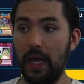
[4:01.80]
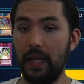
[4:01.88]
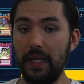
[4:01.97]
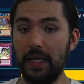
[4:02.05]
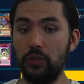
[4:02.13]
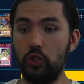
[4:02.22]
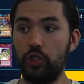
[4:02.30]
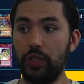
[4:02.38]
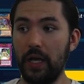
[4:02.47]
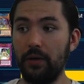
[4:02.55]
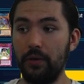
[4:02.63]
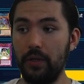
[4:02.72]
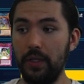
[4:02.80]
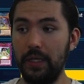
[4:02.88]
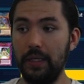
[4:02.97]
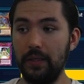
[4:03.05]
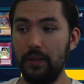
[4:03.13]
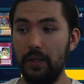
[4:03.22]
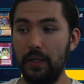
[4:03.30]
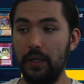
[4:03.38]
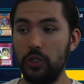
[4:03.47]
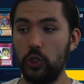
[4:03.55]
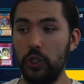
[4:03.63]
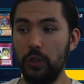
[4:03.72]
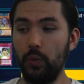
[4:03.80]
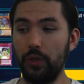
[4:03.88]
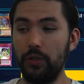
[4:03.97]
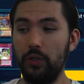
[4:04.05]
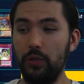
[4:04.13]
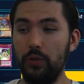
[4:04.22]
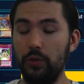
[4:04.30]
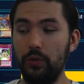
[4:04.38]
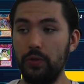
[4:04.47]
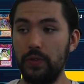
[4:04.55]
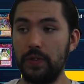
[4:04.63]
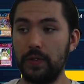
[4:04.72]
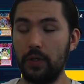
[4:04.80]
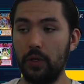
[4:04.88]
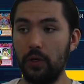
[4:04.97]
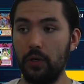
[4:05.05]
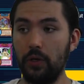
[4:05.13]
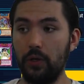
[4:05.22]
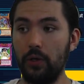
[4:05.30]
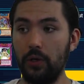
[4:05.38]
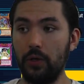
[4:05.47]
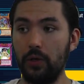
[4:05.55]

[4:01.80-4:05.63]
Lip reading: then generally, she will use her